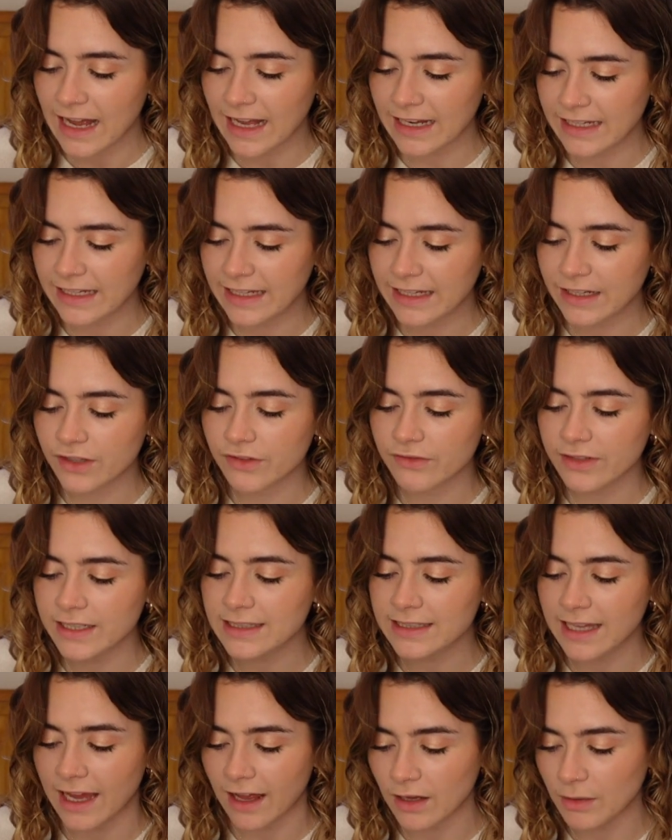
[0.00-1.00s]
and he agrees
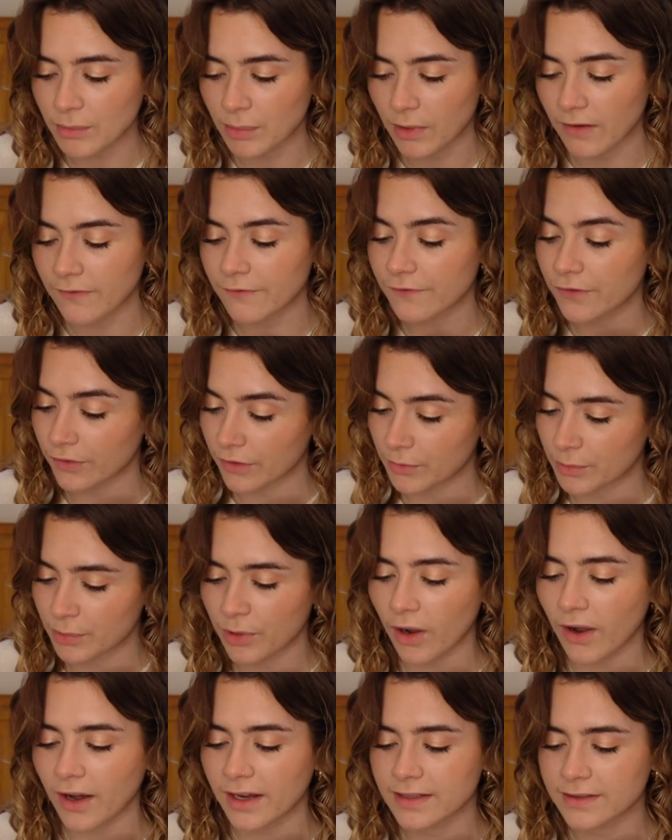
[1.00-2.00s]
to help her for a
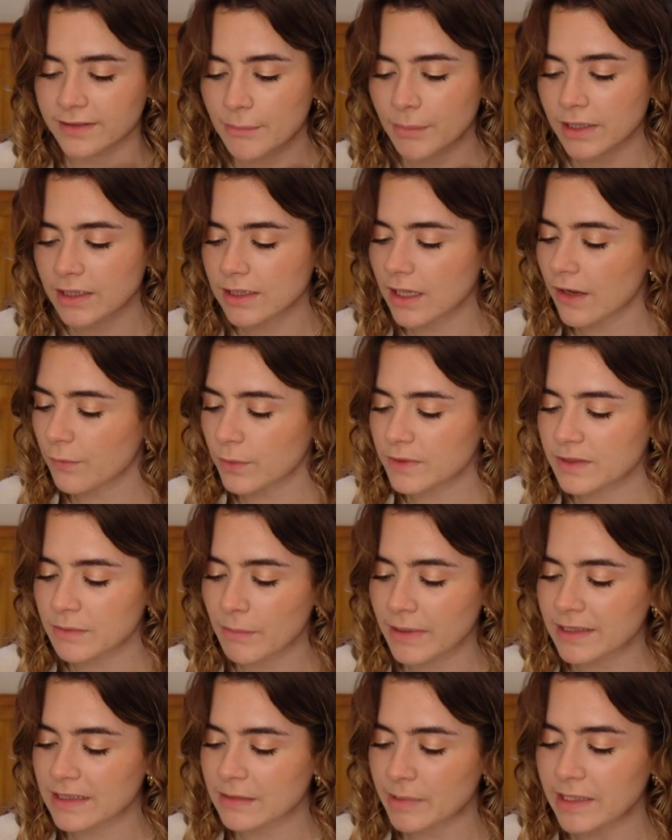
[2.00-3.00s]
price. But love wasn't
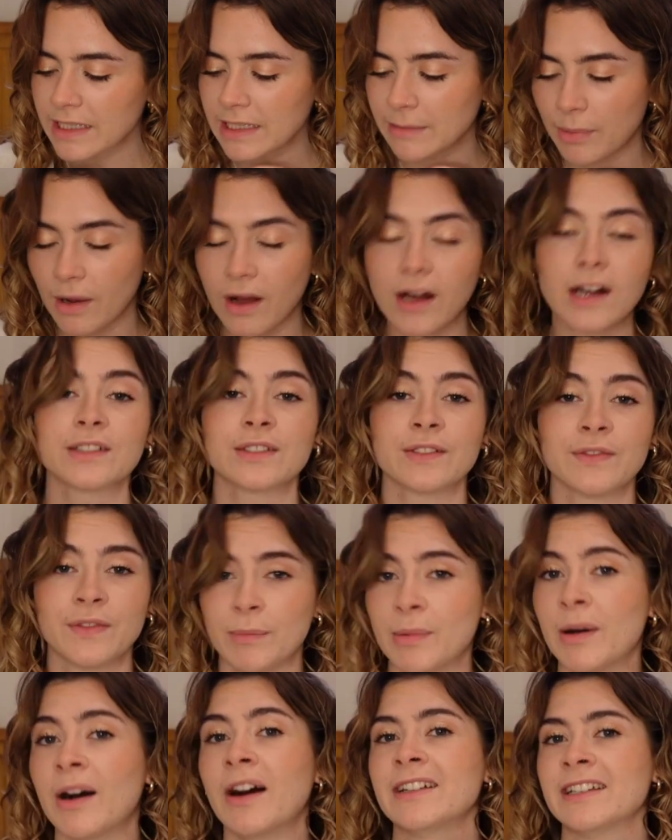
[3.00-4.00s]
meant to be part of the
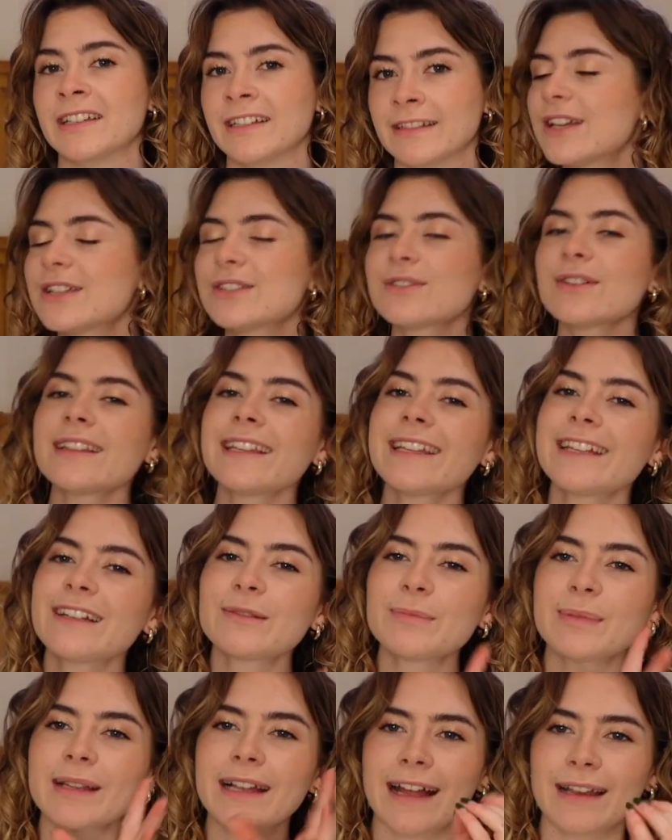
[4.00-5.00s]
bargain. So I think
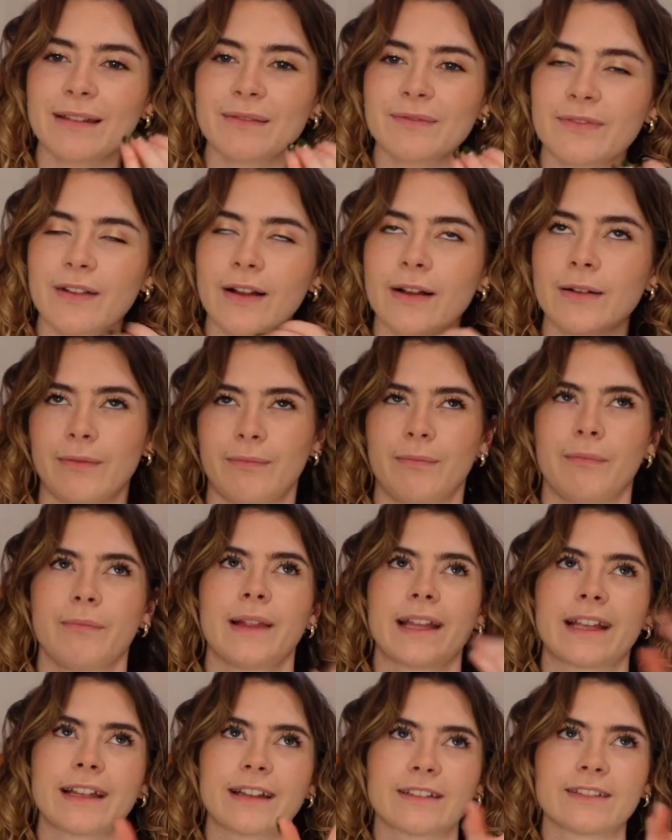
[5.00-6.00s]
it'll be kind of
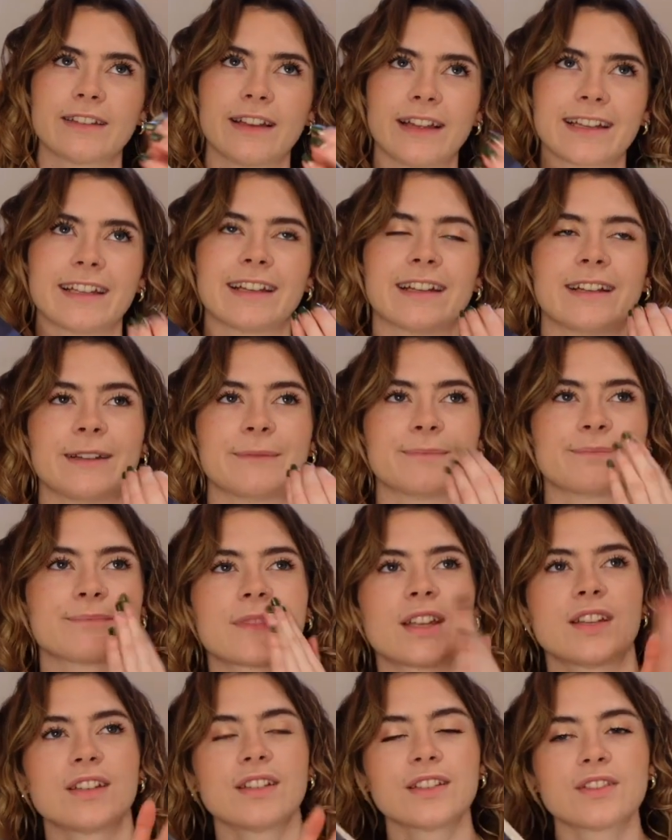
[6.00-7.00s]
like a
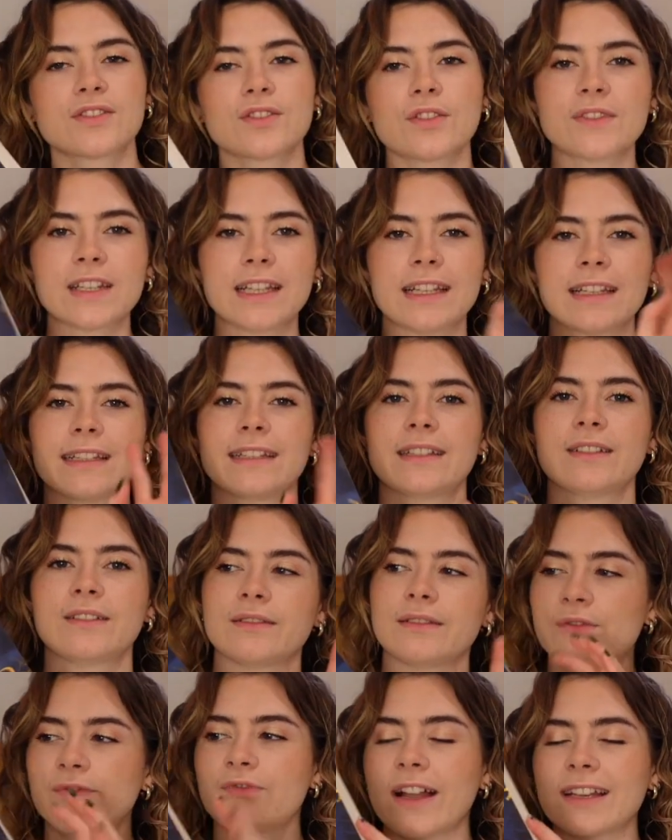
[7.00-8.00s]
softy like
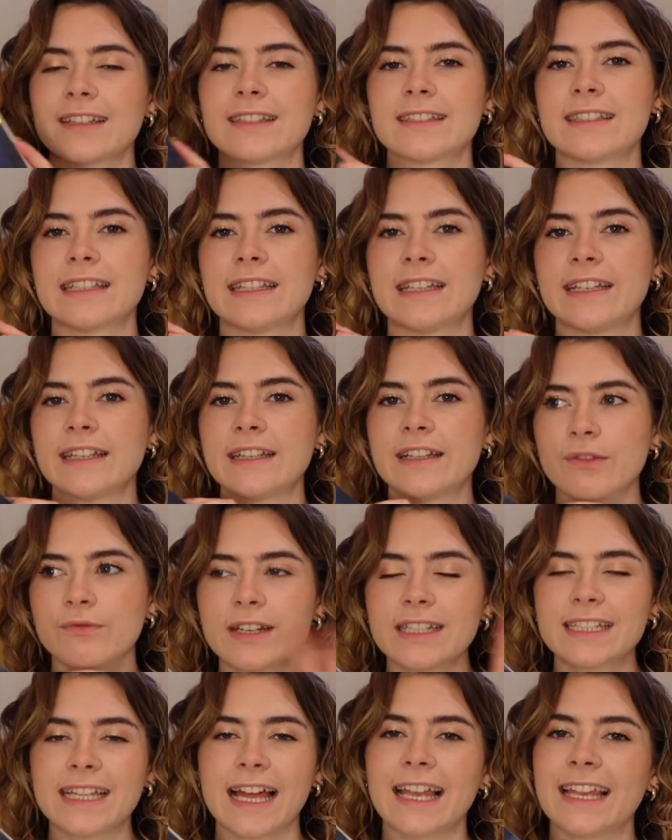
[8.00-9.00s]
little fantasy
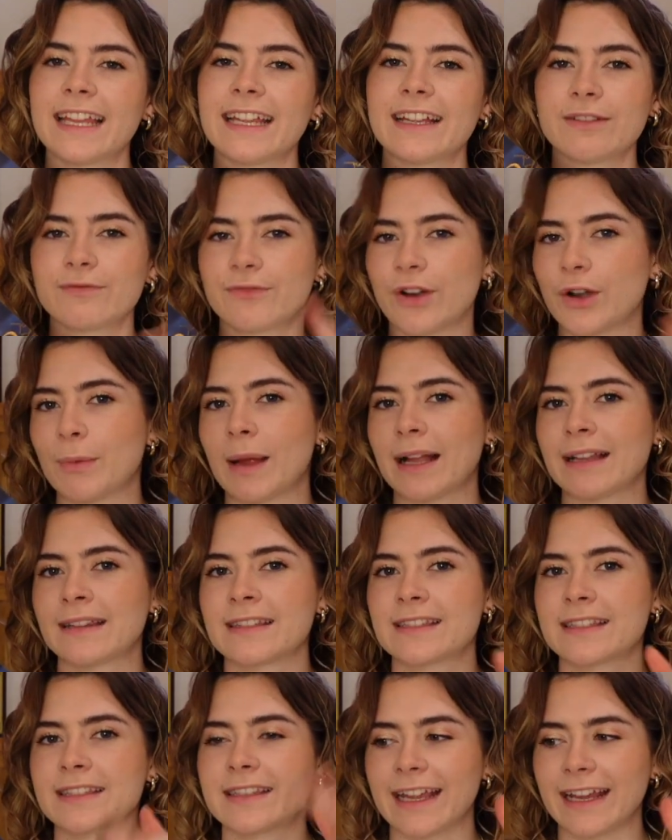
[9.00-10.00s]
retelling
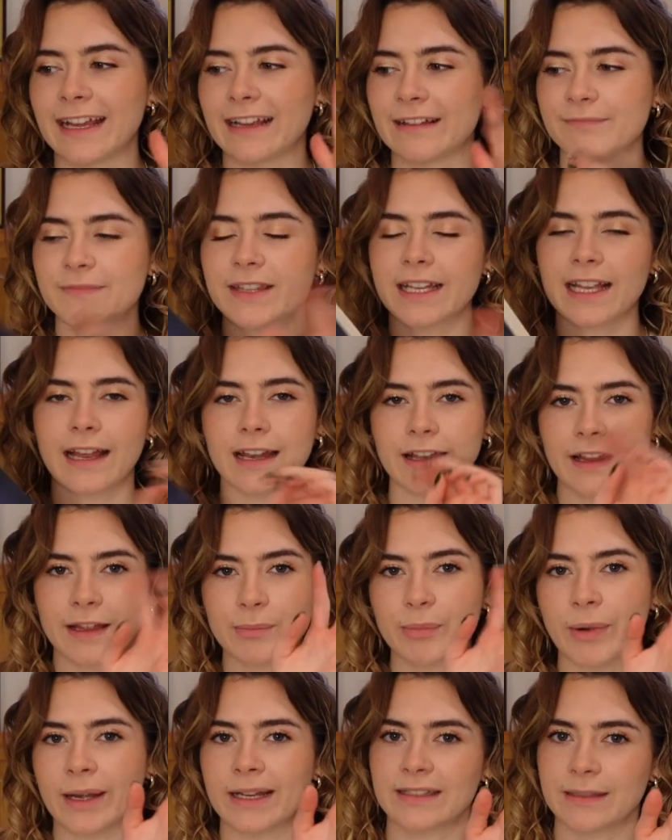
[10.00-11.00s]
romance thing that kind of
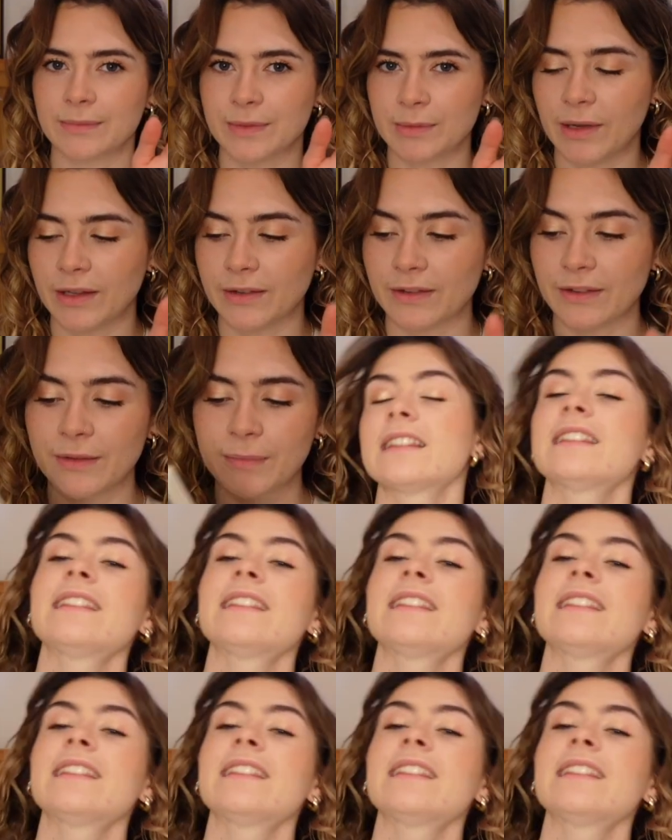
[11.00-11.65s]
like breaks up the month.